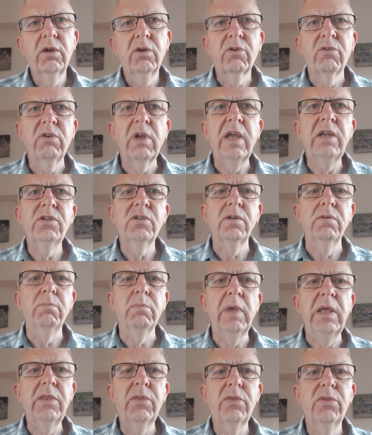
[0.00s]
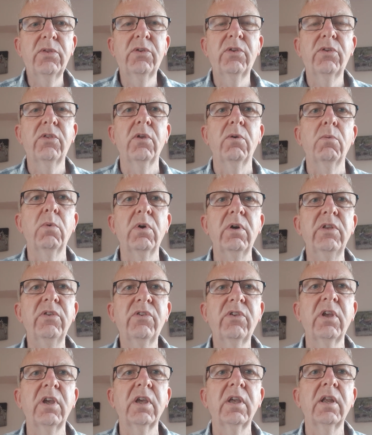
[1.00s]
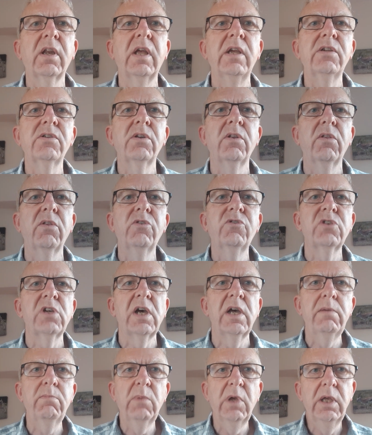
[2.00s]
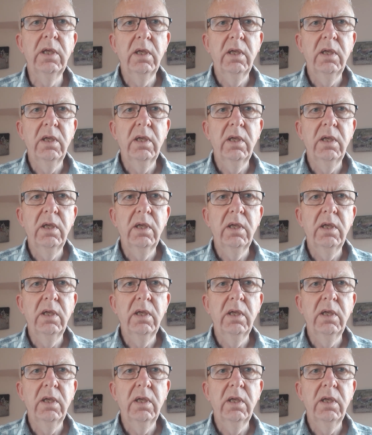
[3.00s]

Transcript: creation myths that were in circulation at the time,